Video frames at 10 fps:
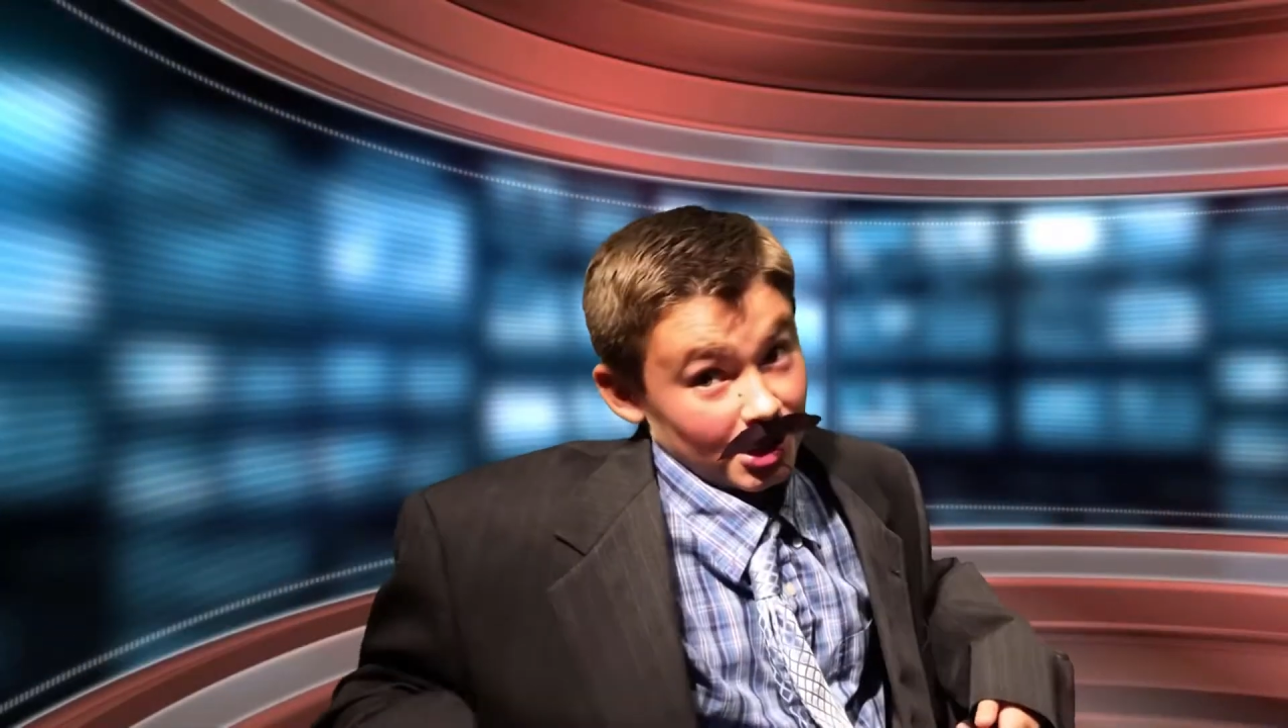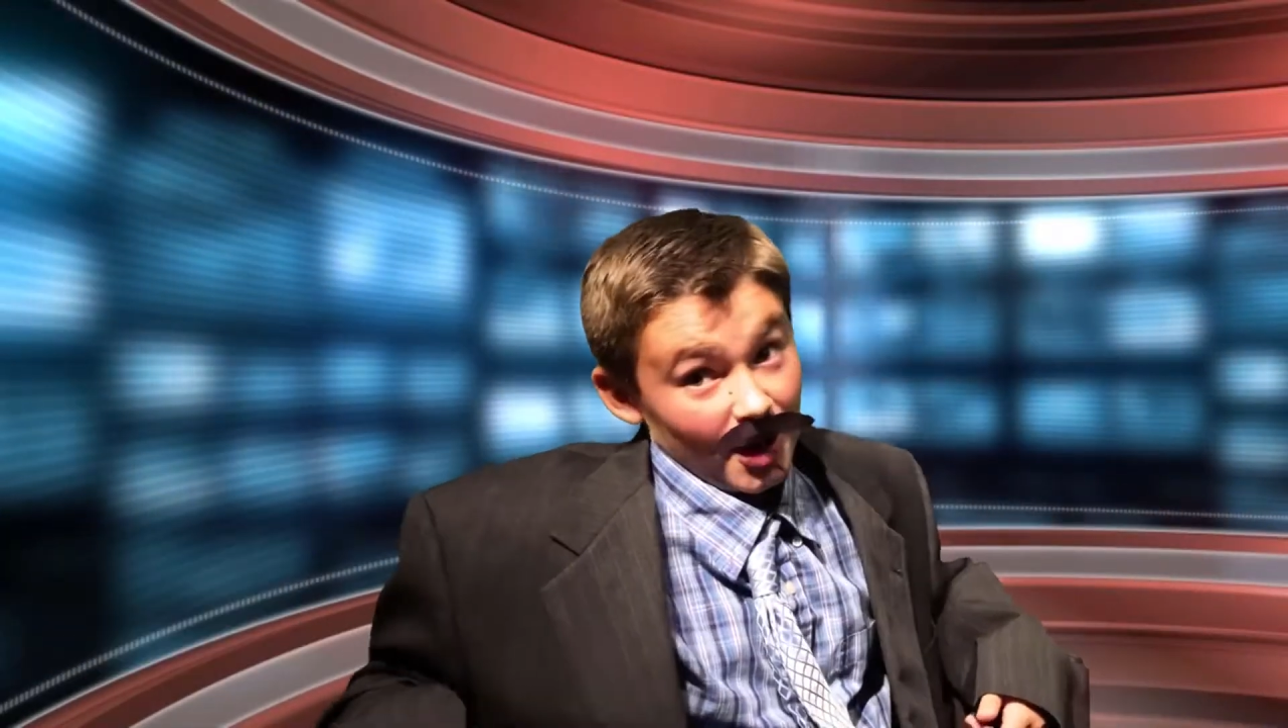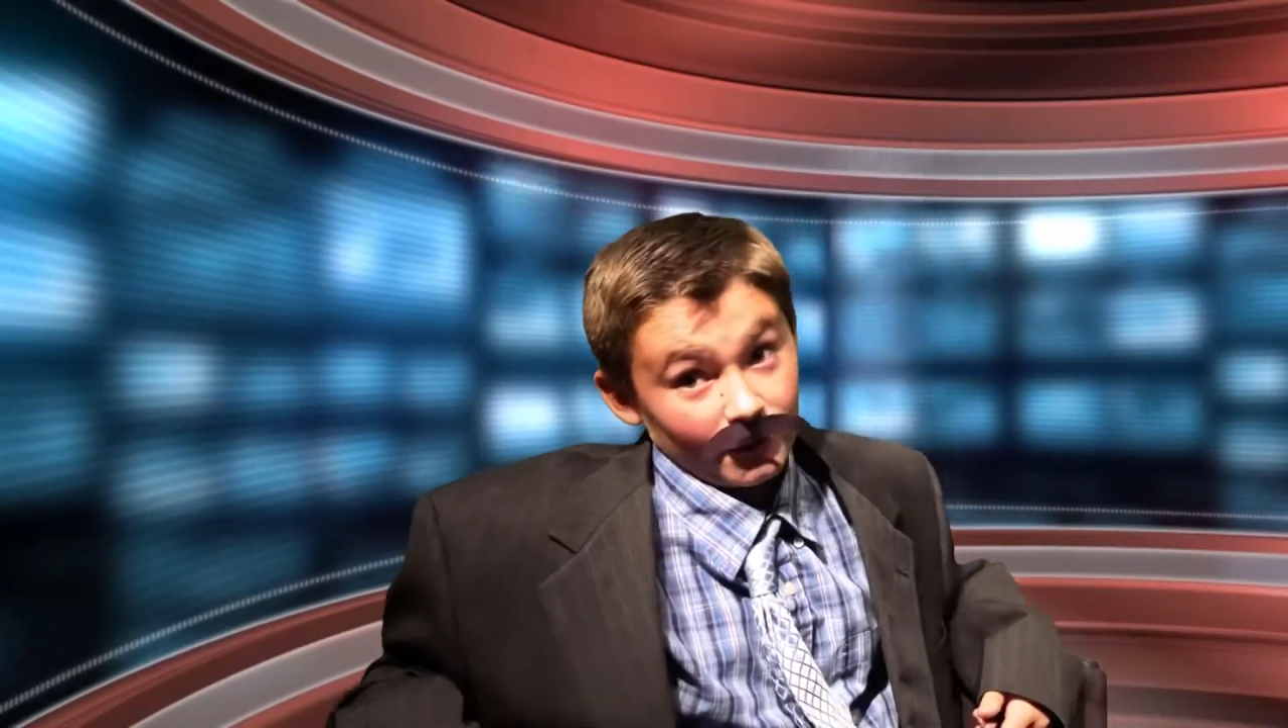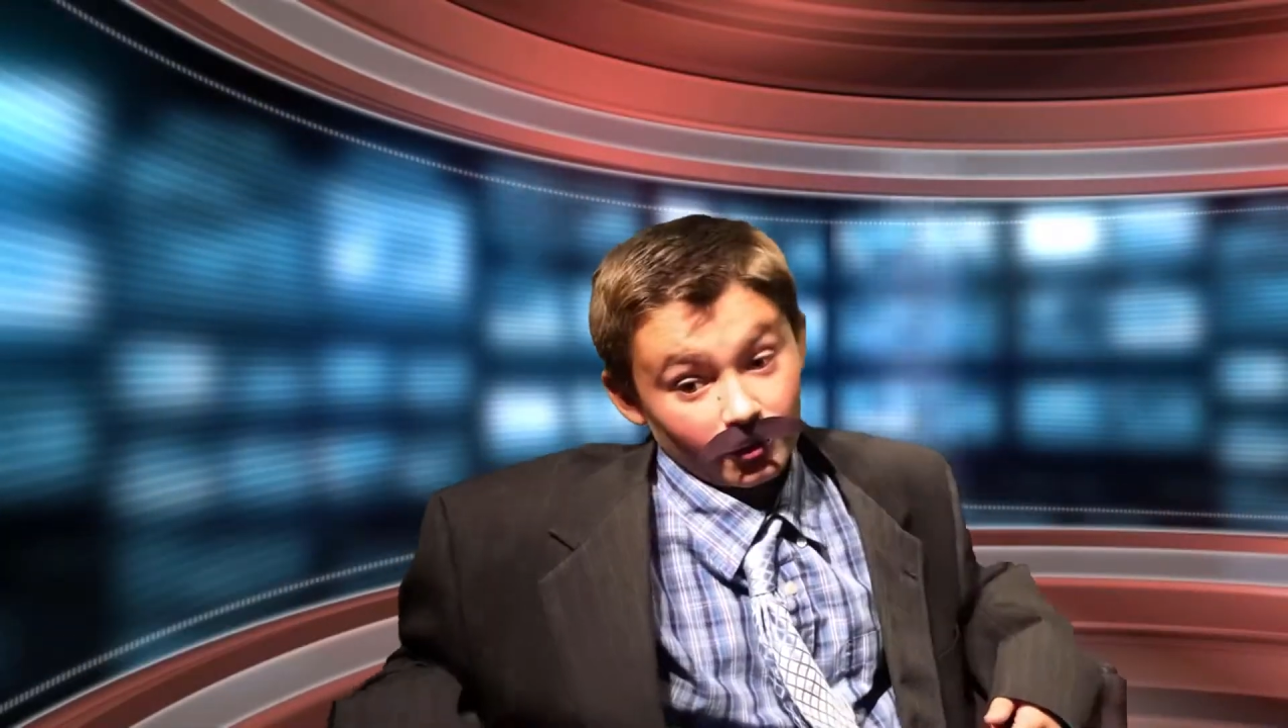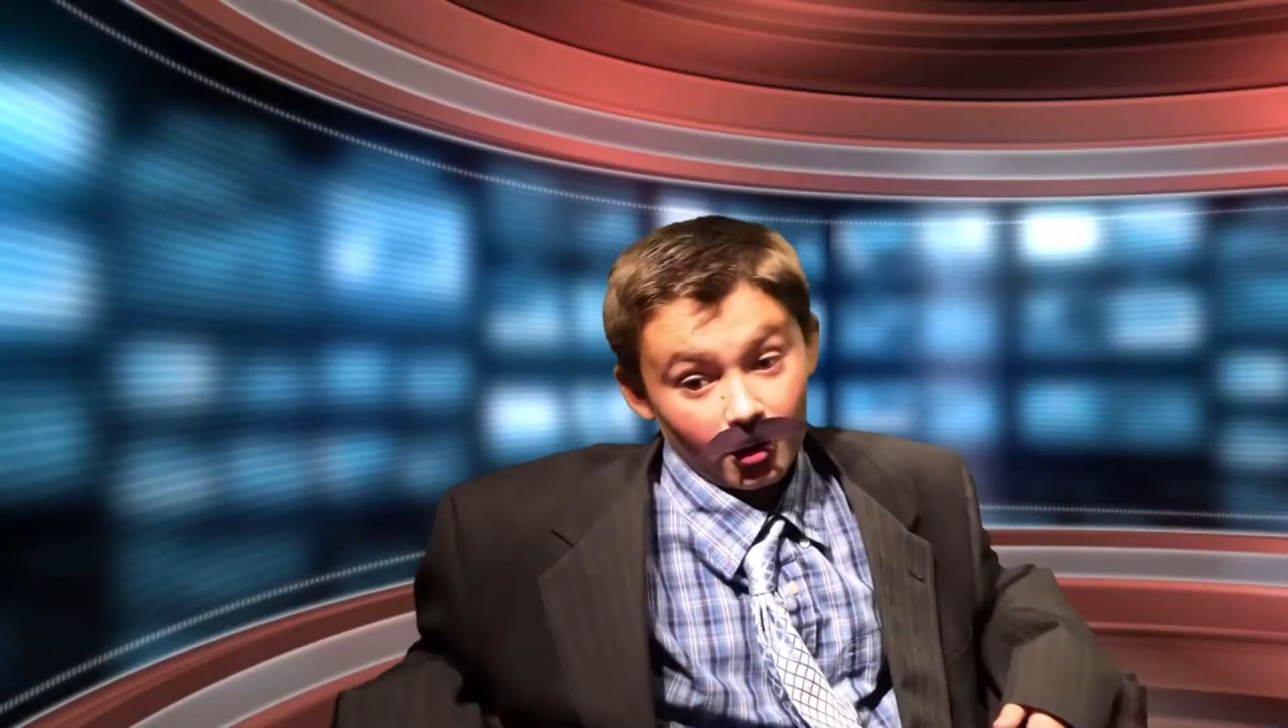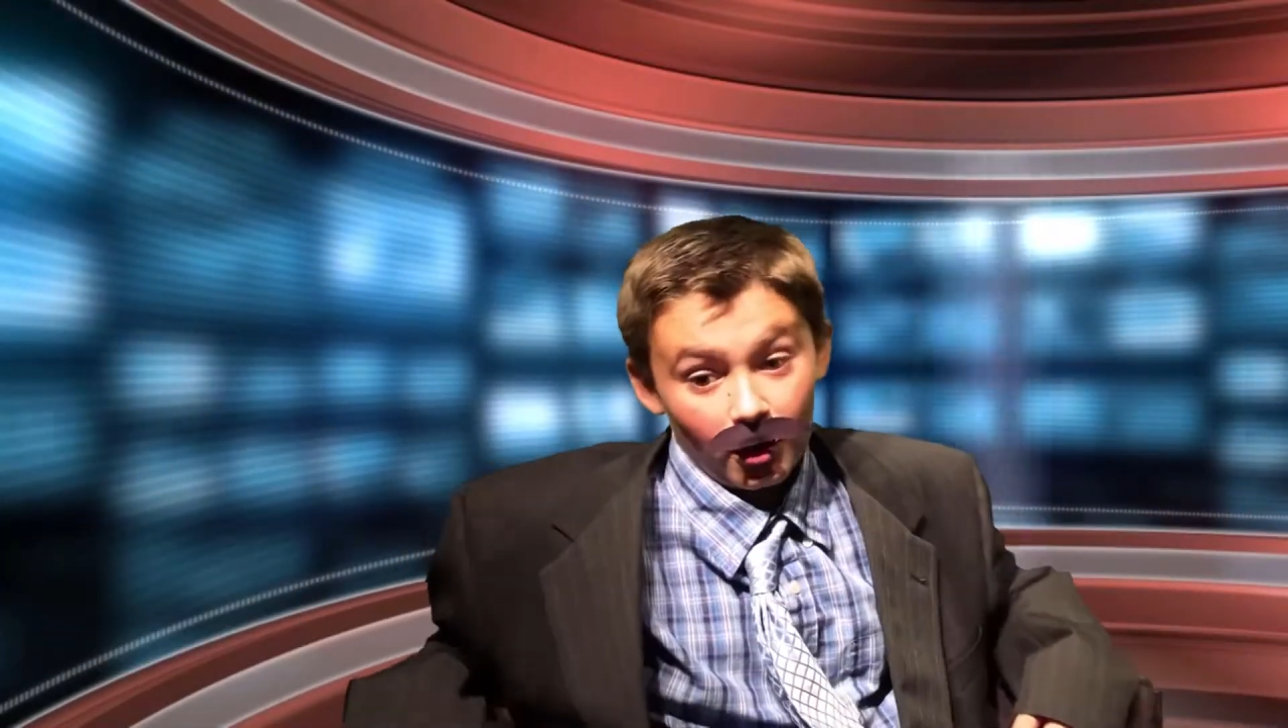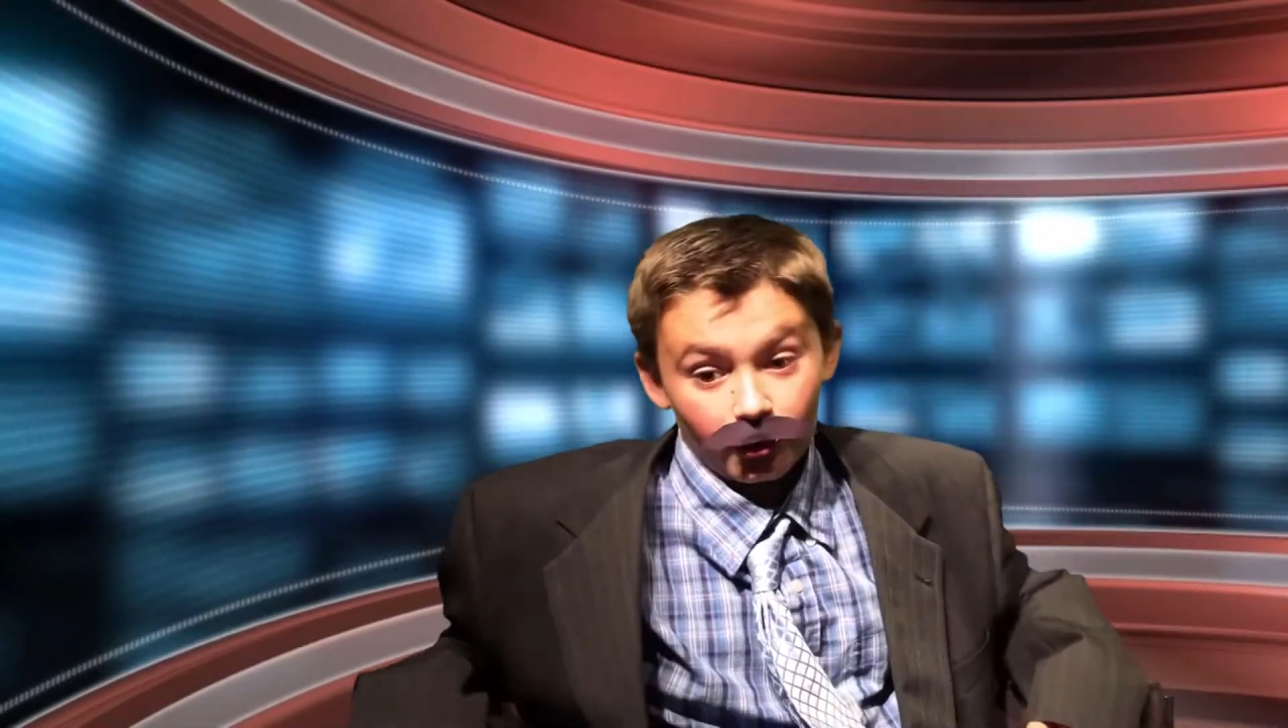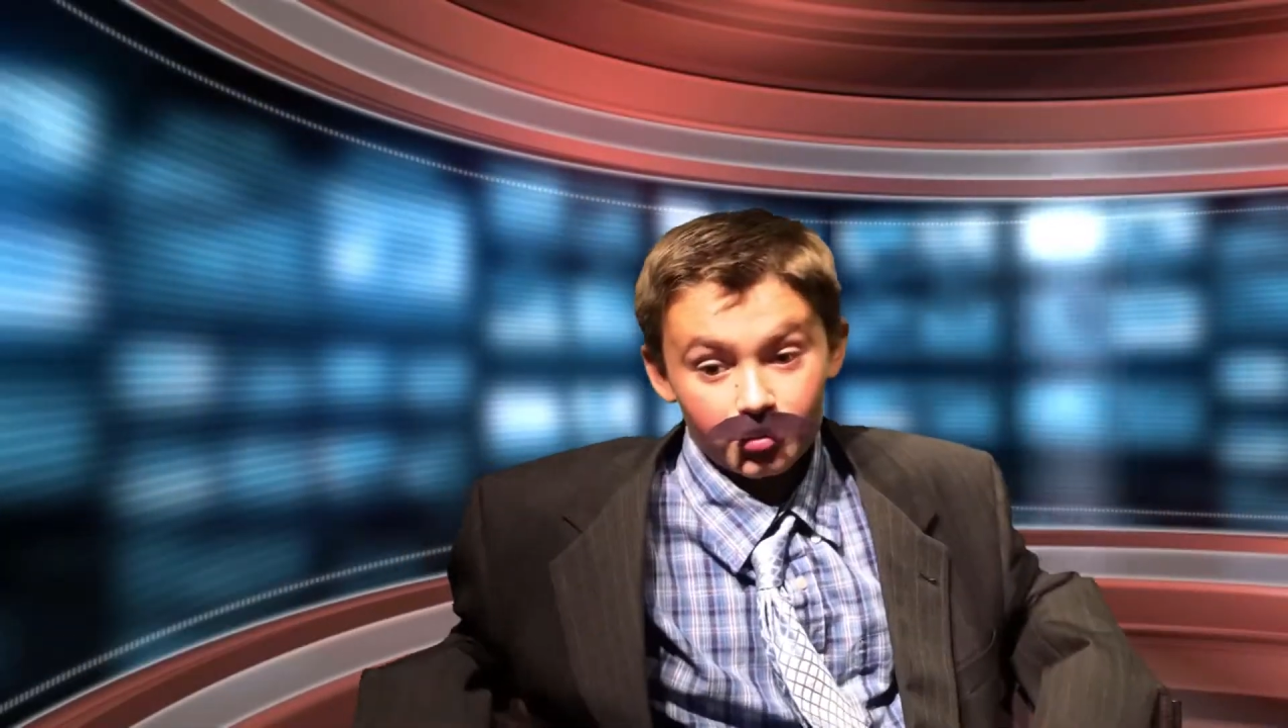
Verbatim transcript: after all.